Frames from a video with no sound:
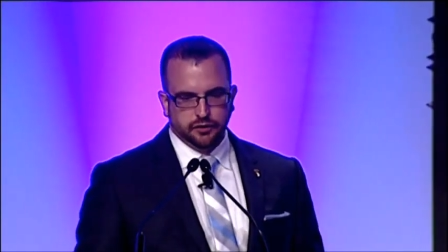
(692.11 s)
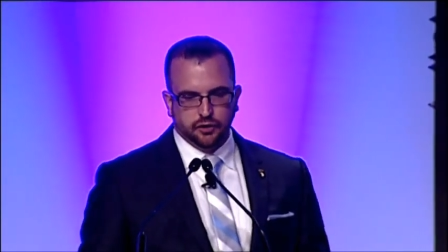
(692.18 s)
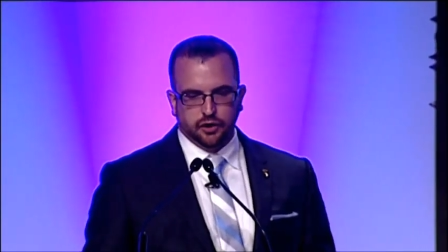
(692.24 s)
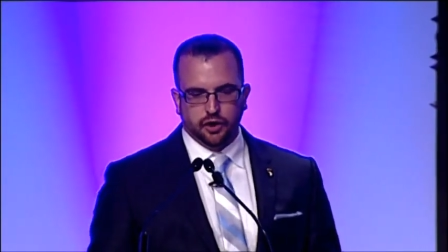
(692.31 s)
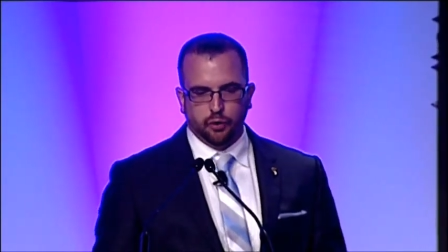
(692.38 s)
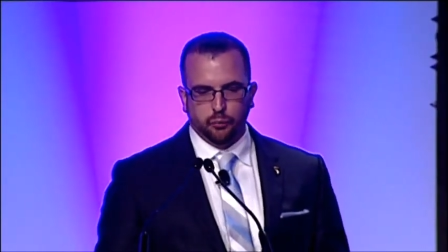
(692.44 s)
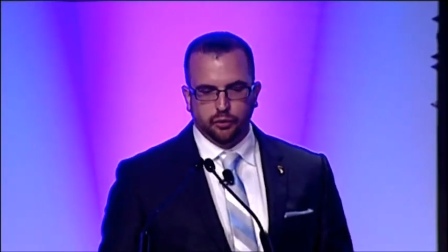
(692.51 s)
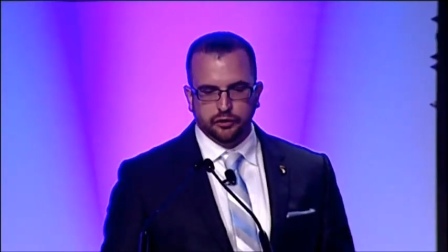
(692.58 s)

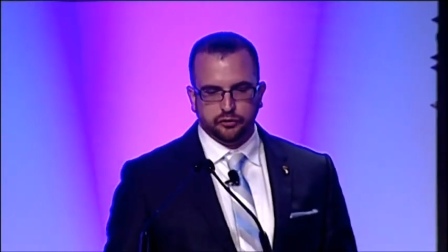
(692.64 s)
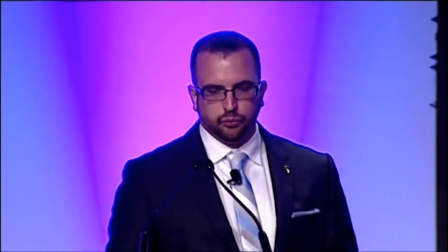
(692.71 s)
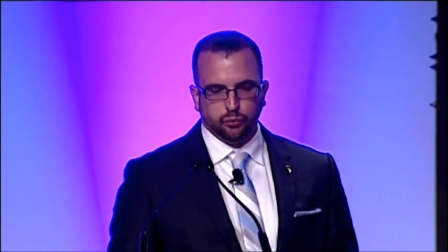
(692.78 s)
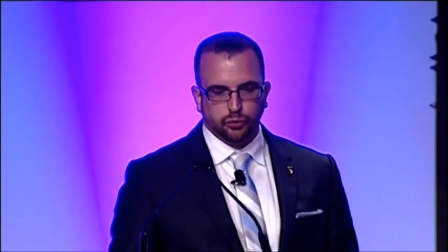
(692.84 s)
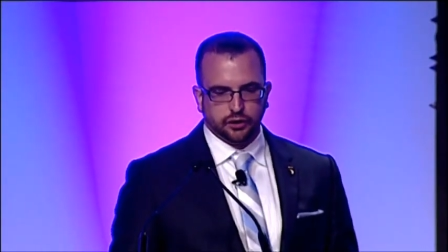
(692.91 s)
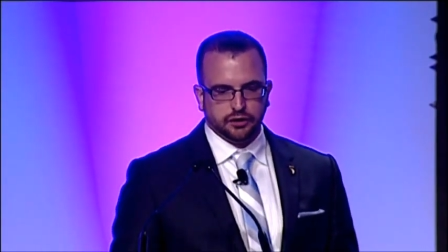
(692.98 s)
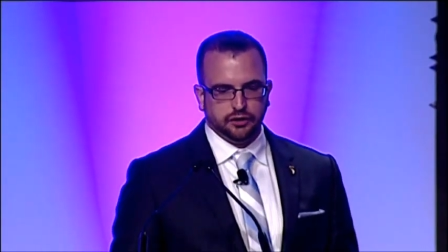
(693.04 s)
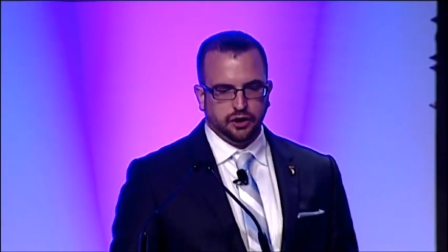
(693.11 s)
are willing to
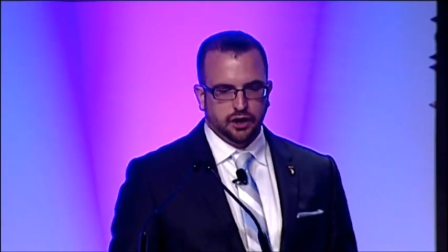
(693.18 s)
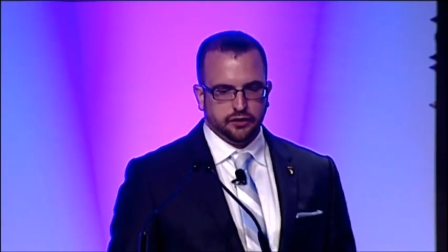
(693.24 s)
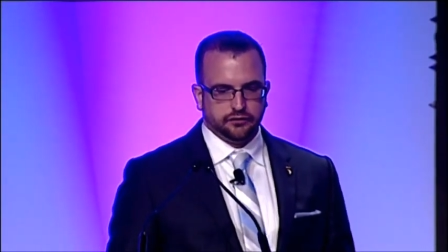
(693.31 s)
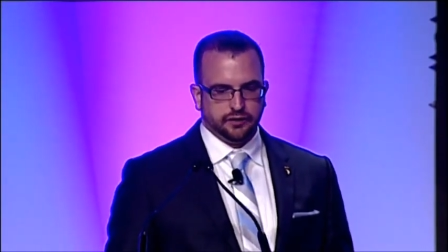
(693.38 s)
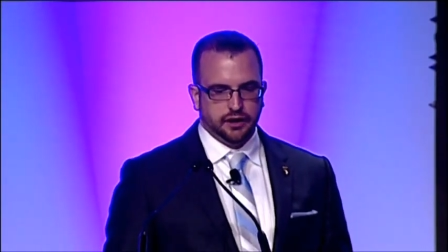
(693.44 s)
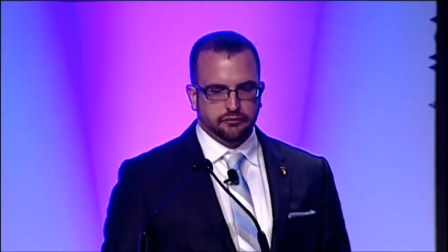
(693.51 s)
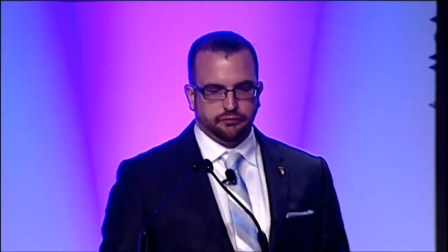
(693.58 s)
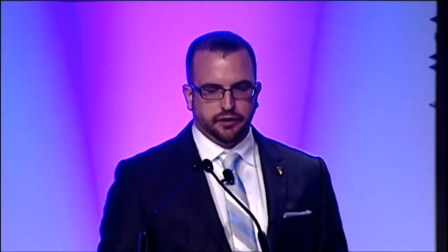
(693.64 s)
work
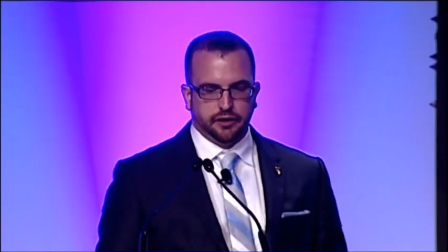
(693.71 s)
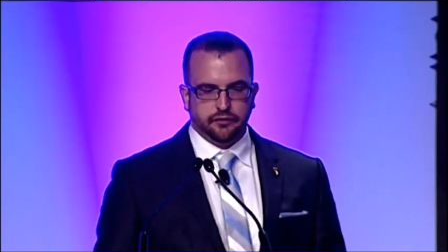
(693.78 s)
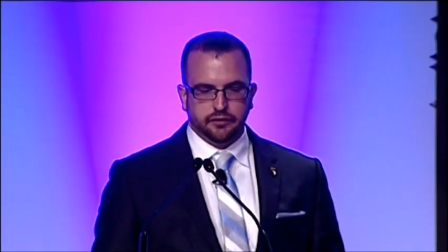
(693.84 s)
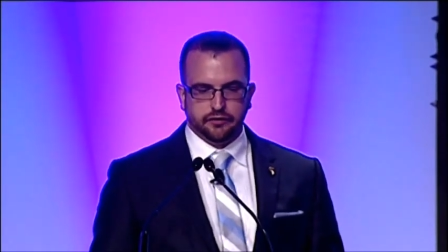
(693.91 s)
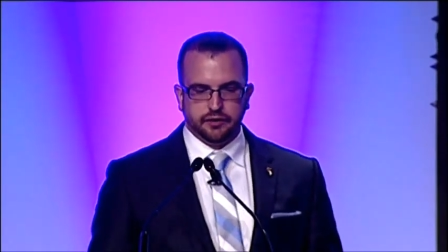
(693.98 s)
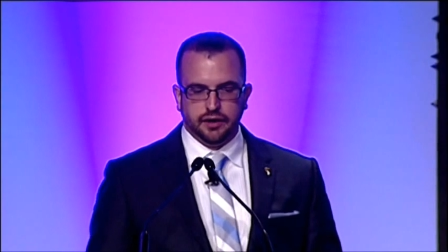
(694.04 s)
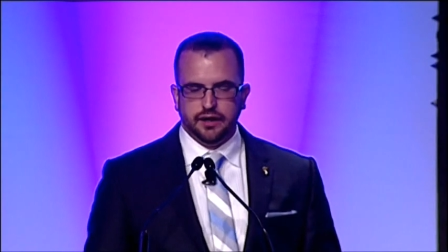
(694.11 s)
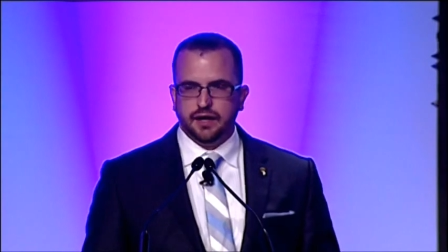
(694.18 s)
alongside veterans
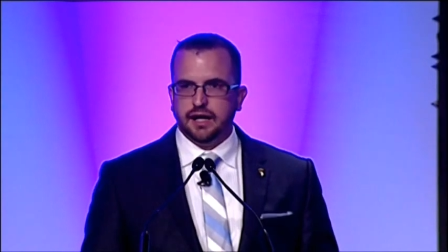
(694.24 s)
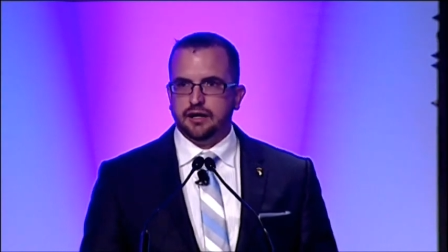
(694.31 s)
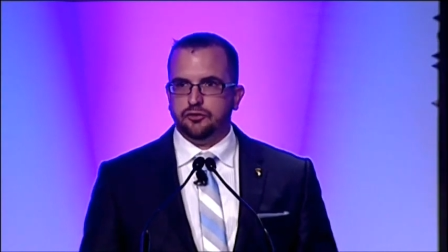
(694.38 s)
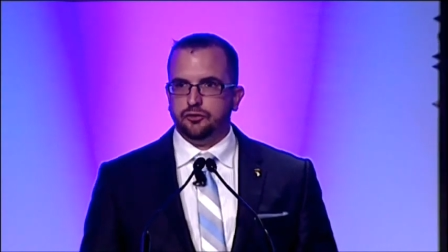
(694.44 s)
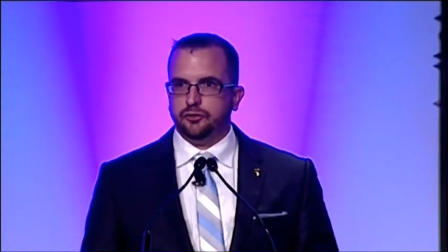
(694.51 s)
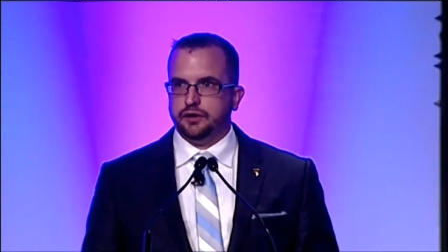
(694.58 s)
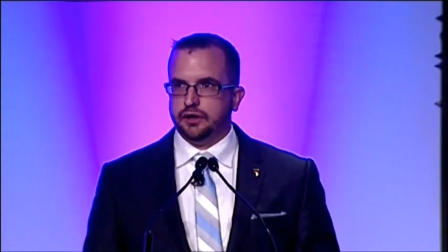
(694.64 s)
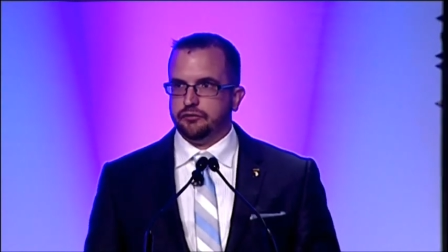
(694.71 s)
and to
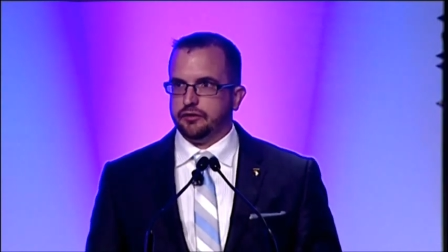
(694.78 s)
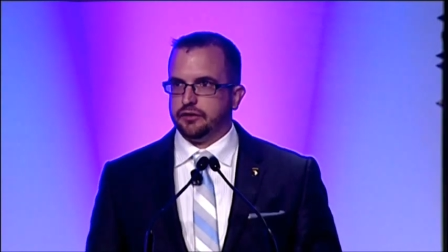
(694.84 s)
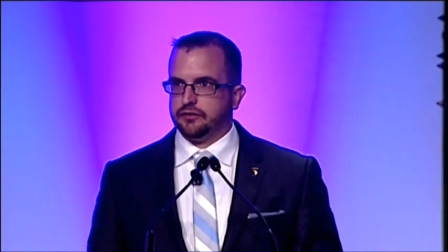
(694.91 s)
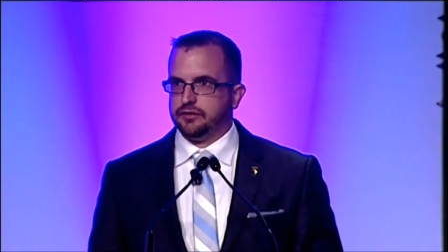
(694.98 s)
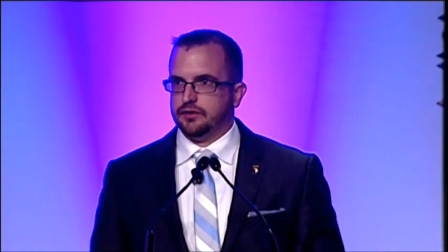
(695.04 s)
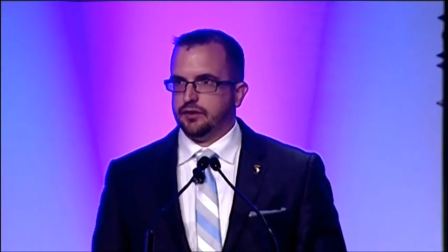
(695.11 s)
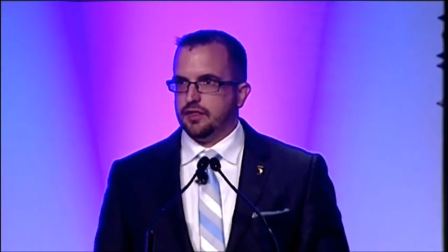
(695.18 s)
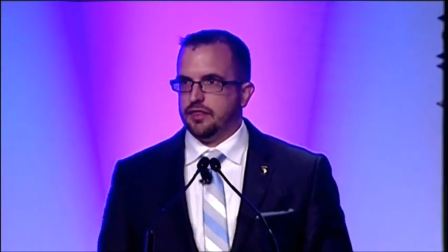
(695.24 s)
give us
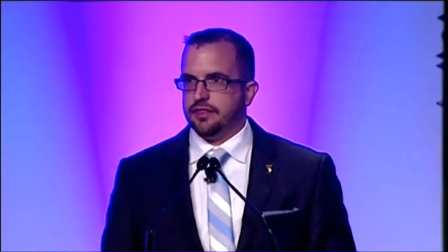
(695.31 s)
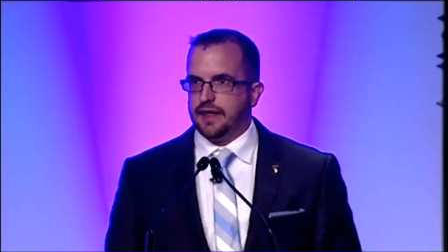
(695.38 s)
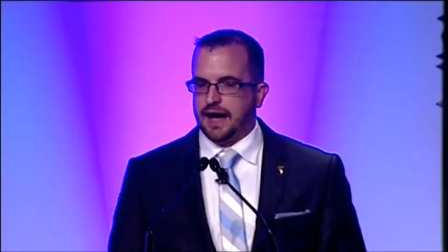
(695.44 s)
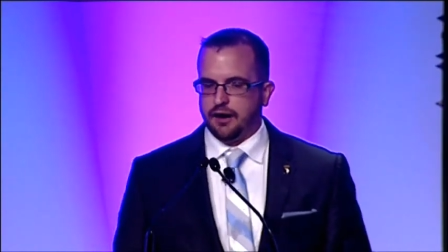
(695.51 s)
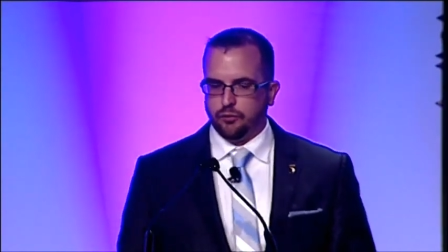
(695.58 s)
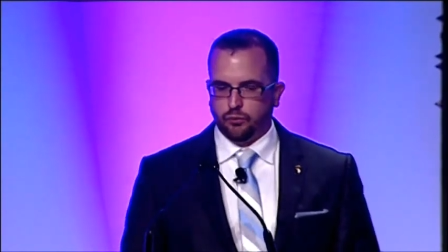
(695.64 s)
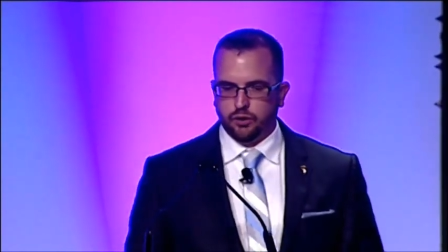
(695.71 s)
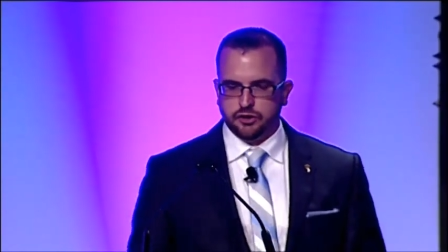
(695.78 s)
that
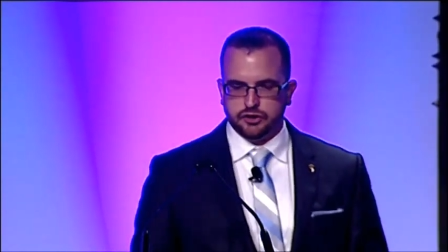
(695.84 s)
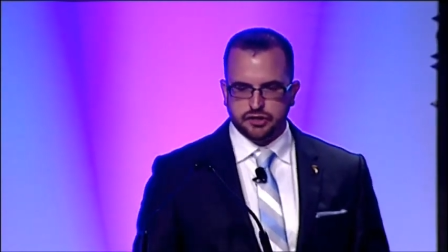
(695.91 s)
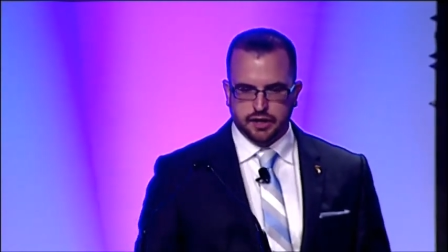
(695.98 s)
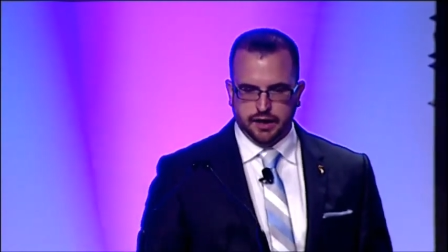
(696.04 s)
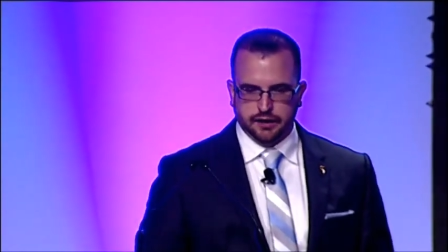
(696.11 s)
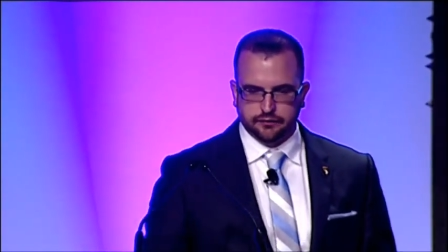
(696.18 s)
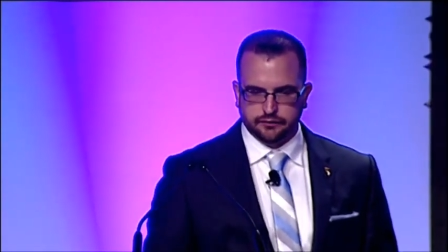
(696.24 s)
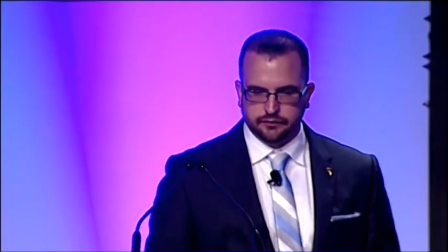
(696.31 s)
one
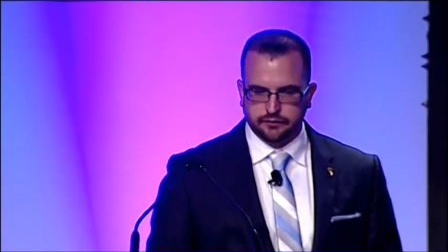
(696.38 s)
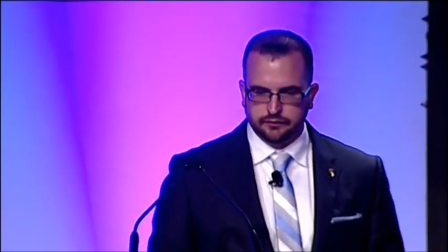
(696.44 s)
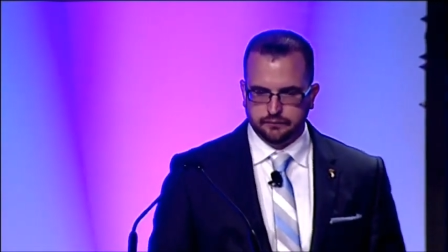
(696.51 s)
chance.